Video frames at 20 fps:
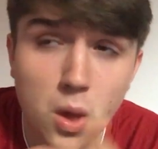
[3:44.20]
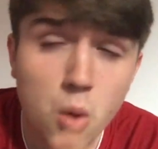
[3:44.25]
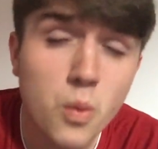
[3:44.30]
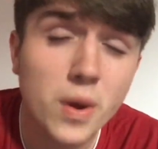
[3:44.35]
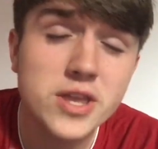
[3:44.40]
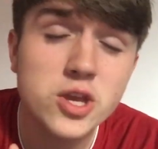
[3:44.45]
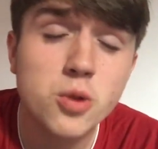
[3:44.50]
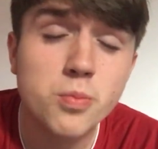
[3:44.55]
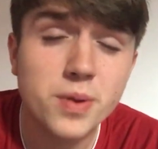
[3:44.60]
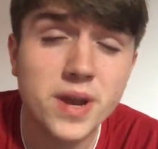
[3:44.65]

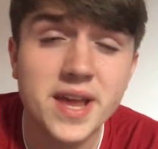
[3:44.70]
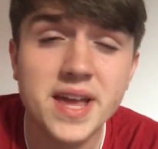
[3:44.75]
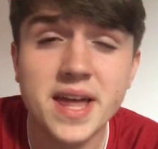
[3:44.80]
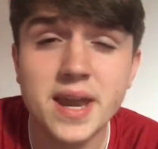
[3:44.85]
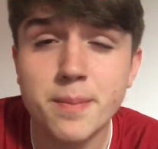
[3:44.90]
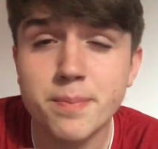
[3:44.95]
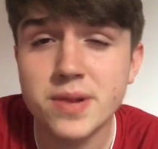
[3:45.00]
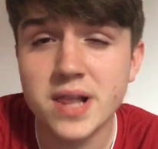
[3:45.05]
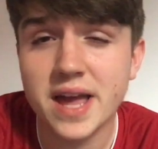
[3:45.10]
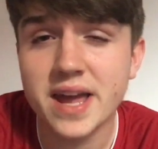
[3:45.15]
when you bring
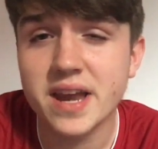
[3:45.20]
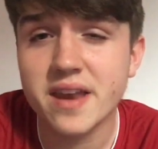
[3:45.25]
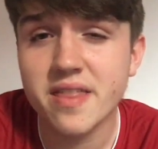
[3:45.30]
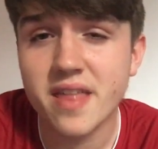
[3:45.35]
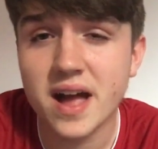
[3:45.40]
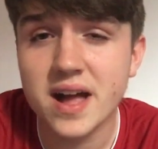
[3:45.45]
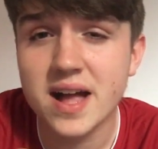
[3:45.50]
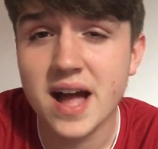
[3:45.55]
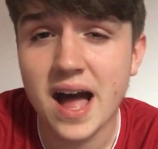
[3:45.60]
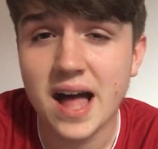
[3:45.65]
in a player of
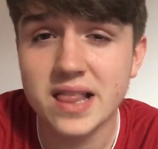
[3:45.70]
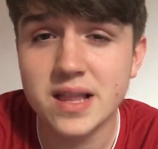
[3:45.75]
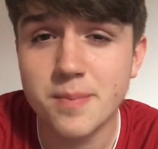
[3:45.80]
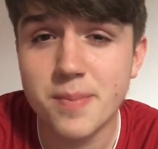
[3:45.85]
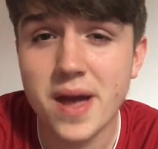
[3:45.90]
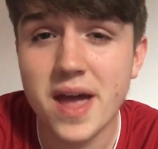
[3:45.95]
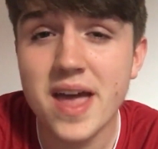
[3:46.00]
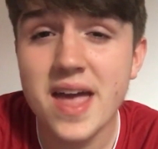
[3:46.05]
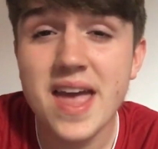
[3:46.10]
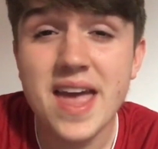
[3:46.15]
that
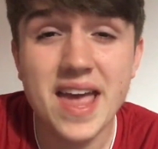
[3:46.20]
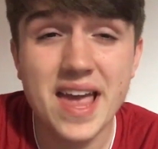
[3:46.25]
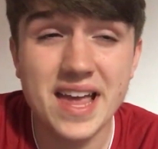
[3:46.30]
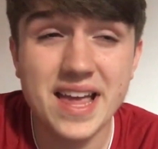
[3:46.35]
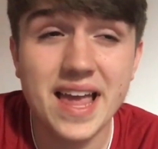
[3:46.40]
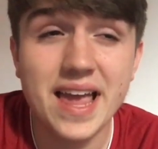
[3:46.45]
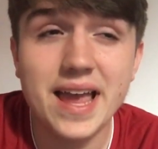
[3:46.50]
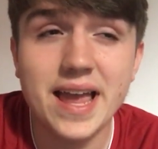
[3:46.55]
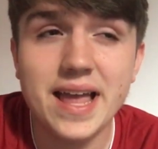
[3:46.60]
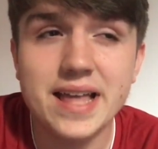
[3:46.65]
caliber, it,
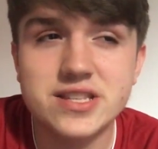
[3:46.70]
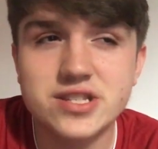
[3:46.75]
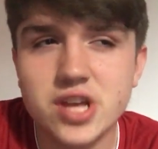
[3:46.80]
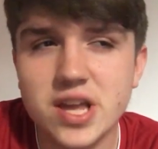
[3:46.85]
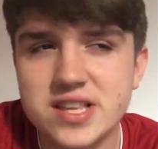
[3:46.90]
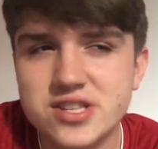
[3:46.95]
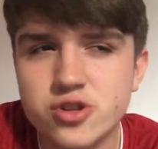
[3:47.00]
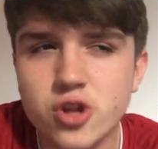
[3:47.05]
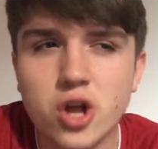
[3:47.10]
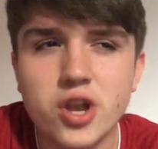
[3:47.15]
it, it's
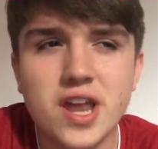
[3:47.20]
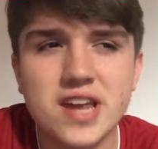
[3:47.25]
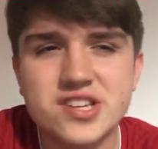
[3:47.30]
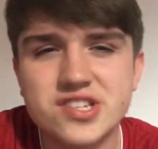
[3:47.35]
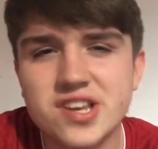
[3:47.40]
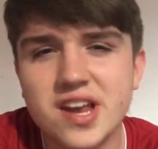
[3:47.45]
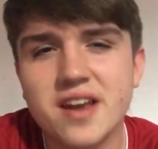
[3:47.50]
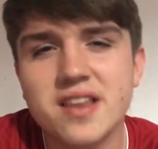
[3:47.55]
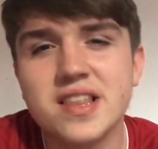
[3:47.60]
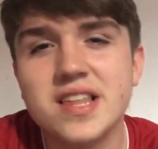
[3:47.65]
it's not
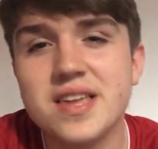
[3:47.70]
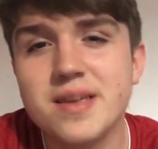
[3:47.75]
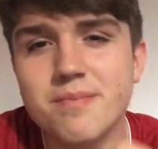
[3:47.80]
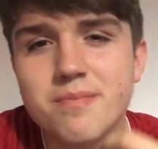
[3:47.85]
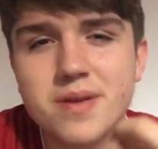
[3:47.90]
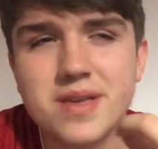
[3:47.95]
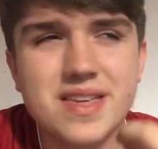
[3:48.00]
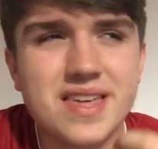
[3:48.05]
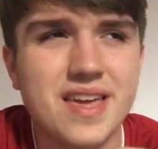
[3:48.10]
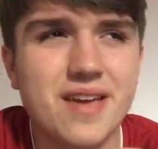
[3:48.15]
necessarily
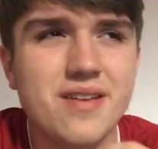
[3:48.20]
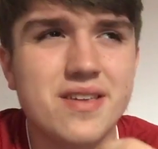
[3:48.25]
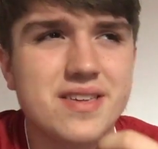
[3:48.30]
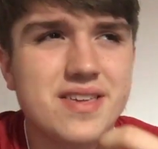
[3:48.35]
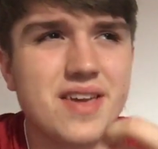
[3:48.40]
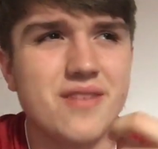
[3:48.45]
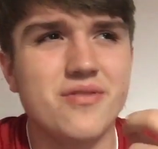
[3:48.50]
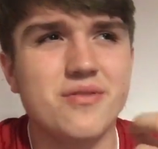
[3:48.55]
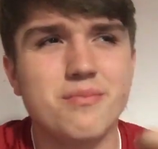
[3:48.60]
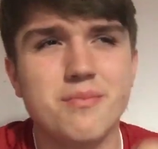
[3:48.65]

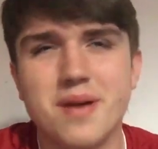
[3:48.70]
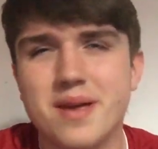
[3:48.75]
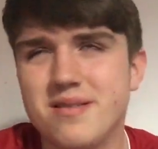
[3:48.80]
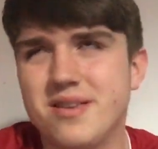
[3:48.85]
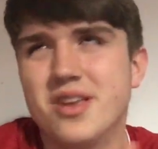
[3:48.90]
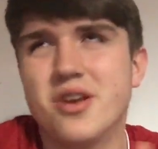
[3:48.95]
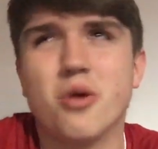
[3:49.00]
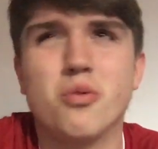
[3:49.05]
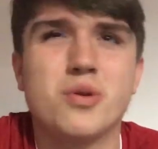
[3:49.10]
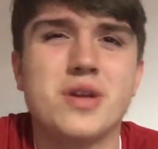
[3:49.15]
giving
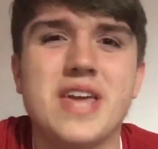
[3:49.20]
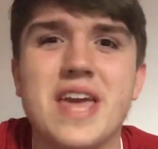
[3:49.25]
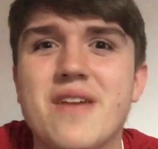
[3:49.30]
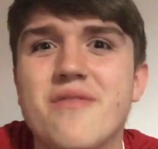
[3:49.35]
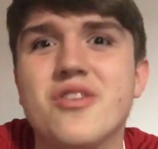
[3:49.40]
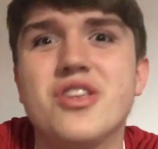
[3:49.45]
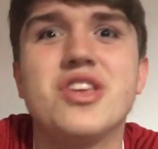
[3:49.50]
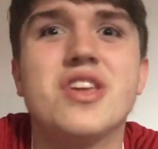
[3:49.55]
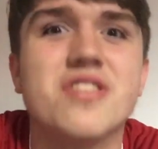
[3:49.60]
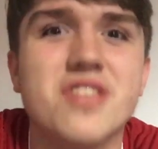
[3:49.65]
you know
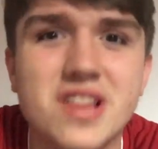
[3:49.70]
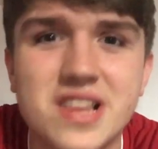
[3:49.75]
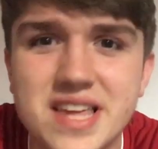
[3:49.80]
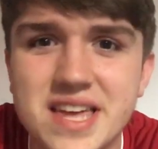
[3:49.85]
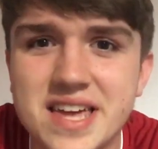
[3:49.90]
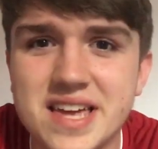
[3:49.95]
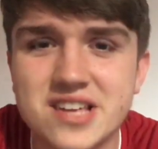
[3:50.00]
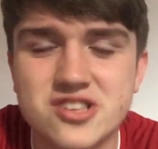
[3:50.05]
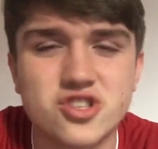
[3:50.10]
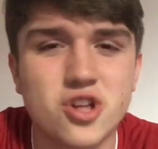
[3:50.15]
giving you the league.